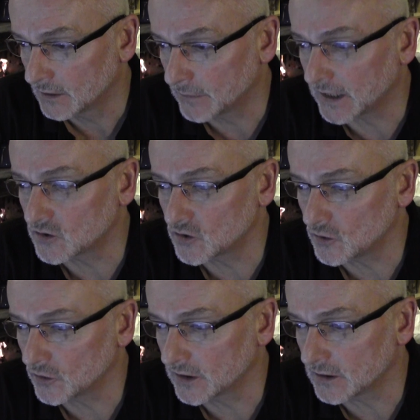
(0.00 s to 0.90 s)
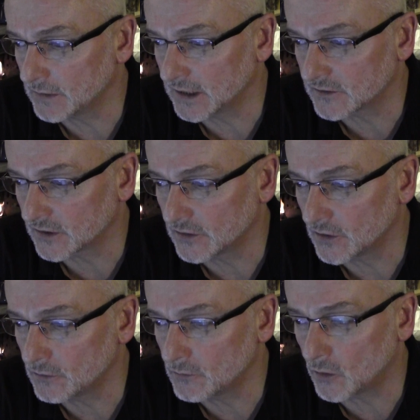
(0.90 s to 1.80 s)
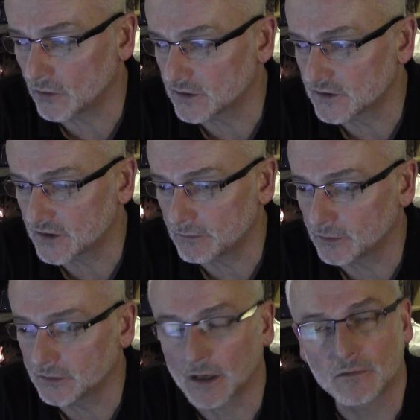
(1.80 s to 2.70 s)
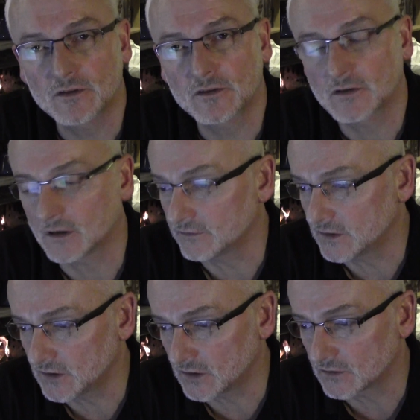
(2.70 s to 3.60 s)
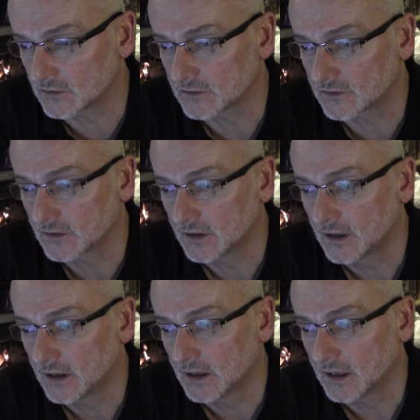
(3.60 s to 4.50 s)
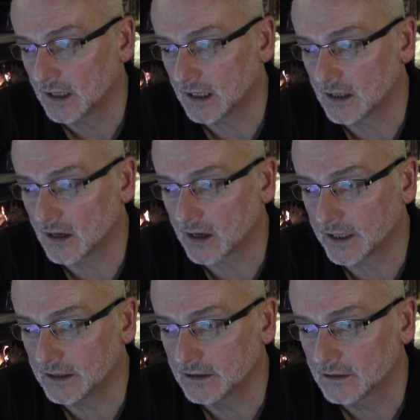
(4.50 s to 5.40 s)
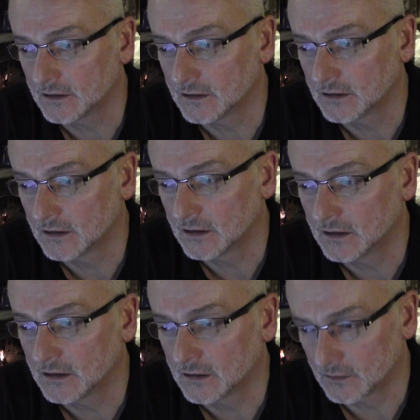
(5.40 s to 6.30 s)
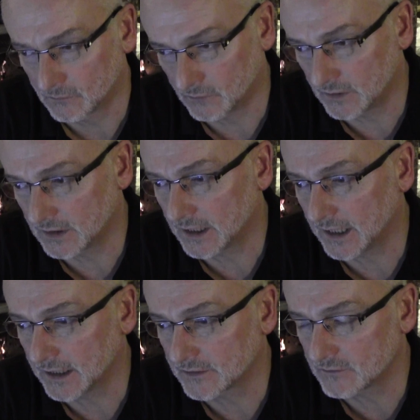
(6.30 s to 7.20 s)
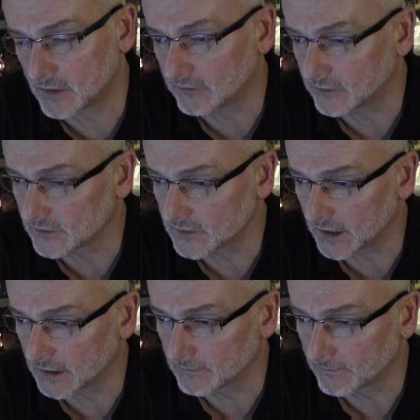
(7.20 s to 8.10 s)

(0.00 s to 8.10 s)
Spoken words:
Make sure that the minutes are no more than simple notes of decisions in line with the KS reference there.